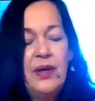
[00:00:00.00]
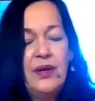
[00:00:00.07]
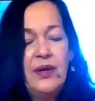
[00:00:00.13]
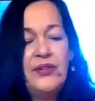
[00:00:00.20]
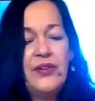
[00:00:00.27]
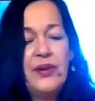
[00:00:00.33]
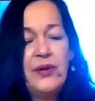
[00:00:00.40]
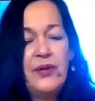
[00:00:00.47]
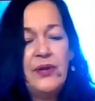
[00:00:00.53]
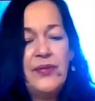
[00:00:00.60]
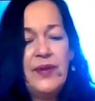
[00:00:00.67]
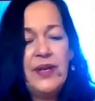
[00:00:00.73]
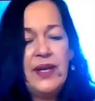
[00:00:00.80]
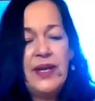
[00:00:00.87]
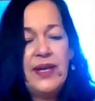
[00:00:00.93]

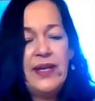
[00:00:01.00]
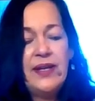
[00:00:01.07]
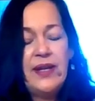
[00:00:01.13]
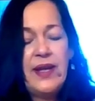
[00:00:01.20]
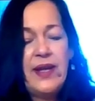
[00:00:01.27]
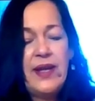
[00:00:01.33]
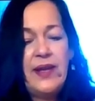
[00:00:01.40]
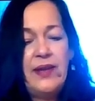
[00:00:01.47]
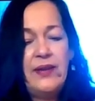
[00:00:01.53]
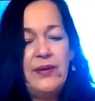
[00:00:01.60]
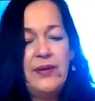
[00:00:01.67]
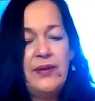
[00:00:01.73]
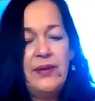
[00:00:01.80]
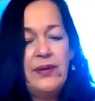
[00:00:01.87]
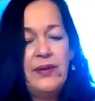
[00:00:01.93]
seraphinite
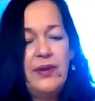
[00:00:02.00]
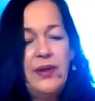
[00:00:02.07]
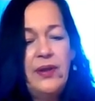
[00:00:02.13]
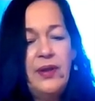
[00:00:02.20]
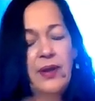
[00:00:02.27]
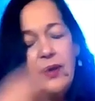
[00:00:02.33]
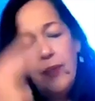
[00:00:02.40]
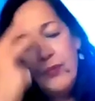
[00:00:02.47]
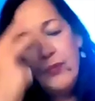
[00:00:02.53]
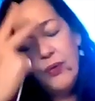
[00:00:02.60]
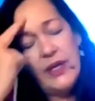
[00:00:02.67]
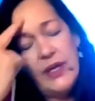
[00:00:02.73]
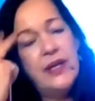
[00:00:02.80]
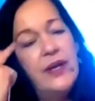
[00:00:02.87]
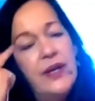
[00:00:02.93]
and
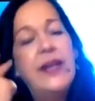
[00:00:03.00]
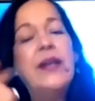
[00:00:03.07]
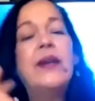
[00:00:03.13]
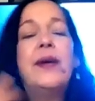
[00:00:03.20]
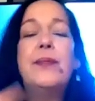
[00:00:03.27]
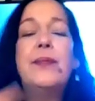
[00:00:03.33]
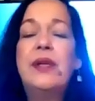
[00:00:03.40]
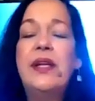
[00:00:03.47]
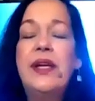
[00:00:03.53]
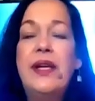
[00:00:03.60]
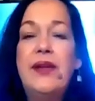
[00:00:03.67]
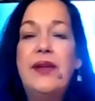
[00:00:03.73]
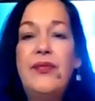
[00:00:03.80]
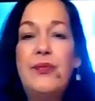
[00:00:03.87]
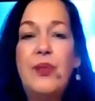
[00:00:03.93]
prehnite, I
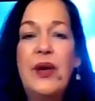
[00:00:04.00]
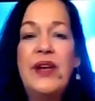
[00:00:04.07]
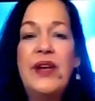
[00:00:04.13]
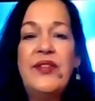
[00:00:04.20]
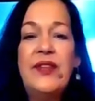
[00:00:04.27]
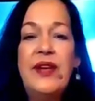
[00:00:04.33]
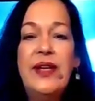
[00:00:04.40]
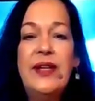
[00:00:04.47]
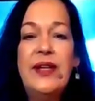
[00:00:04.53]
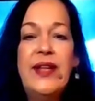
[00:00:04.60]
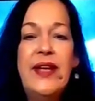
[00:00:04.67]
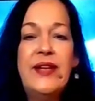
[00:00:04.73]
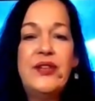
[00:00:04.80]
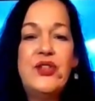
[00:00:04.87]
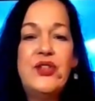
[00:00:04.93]
believe, bracelet
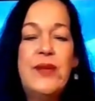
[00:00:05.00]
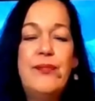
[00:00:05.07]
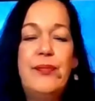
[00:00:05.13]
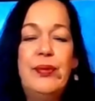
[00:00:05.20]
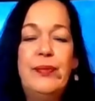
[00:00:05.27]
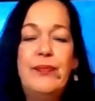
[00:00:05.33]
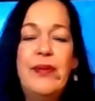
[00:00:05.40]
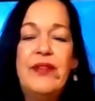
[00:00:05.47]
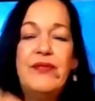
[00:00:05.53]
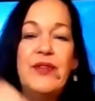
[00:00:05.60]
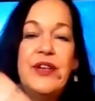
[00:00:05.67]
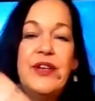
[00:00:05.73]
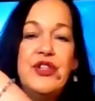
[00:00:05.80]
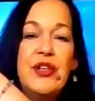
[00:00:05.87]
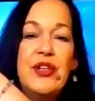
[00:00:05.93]
that my
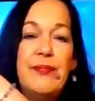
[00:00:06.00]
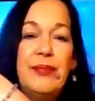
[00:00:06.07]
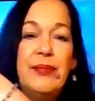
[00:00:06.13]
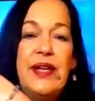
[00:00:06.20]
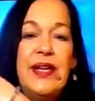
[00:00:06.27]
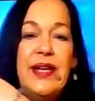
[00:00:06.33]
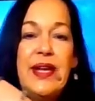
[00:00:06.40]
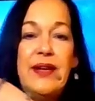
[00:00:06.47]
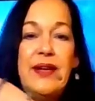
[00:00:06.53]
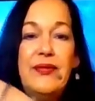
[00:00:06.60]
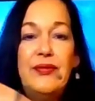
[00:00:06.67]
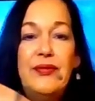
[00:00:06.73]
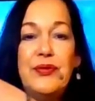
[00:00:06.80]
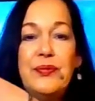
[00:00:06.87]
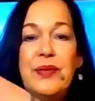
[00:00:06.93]
friend Jen Blake gave
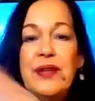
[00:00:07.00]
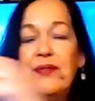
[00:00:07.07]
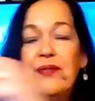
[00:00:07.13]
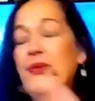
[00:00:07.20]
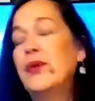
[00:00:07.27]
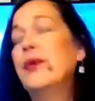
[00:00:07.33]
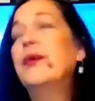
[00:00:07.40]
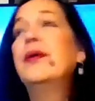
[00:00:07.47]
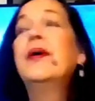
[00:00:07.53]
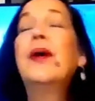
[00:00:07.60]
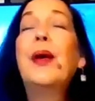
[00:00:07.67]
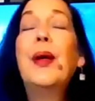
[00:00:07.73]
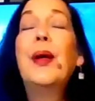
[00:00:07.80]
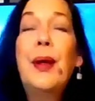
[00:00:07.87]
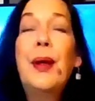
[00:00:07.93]
to me for
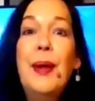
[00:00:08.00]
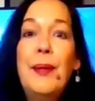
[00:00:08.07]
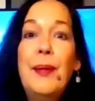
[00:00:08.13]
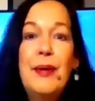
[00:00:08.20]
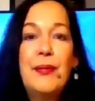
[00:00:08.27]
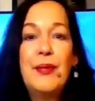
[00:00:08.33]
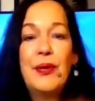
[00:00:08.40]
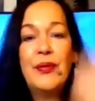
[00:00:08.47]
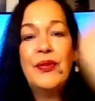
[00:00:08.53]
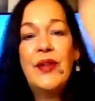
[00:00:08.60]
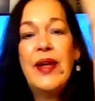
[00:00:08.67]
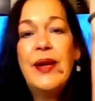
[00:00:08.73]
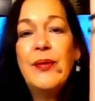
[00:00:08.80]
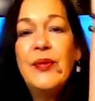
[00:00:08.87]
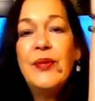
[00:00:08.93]
my
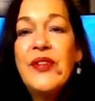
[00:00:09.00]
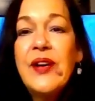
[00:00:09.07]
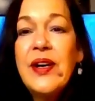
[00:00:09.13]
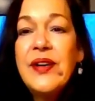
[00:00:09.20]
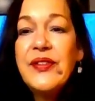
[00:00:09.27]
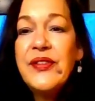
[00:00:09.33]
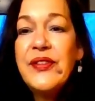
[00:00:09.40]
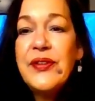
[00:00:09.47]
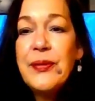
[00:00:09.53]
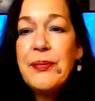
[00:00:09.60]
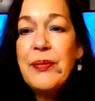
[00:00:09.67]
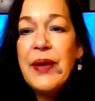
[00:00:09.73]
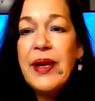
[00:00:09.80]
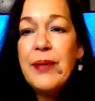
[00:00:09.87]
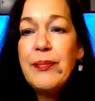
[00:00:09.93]
birthday. It was
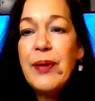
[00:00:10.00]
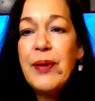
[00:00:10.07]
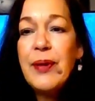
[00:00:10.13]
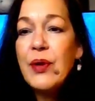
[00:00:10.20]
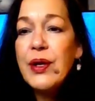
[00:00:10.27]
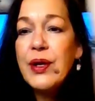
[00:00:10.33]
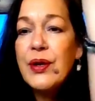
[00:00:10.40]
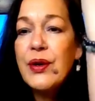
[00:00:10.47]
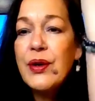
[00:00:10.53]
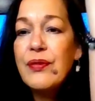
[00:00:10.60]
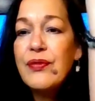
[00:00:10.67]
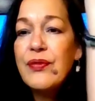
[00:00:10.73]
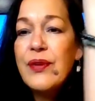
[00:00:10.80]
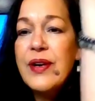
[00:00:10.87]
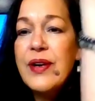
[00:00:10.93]
custom made by one of
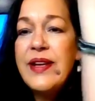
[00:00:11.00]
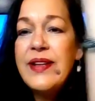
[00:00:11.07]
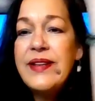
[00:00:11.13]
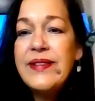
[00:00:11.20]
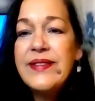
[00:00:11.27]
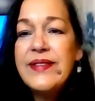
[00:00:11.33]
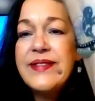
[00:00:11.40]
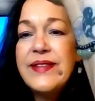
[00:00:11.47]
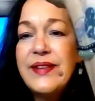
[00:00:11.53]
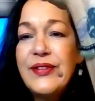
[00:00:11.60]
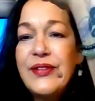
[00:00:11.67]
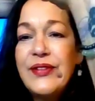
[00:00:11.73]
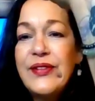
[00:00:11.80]
her friends.